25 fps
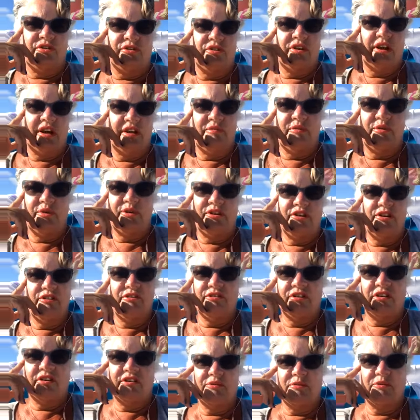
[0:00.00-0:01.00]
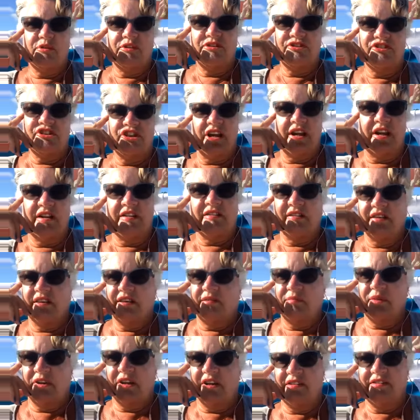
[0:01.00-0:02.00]
and we're using the word channeling
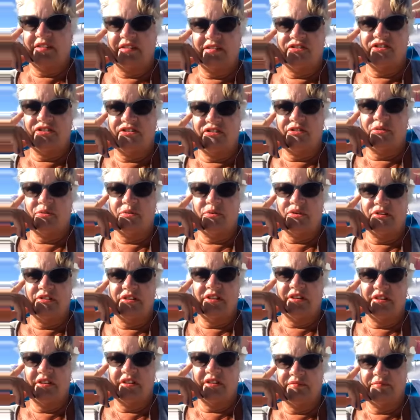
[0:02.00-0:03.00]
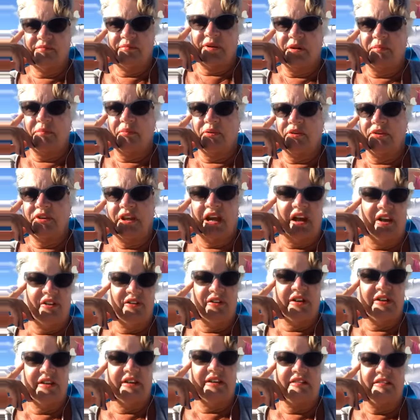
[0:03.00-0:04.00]
because it's just a word that people now
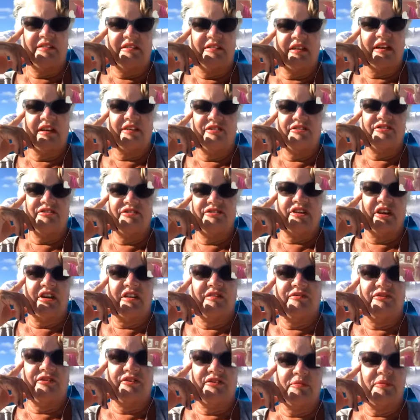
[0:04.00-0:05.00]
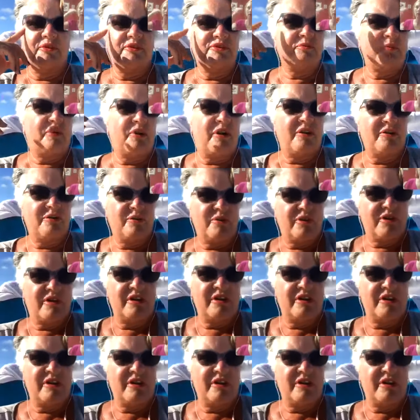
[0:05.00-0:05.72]
at least understand for the most part, where,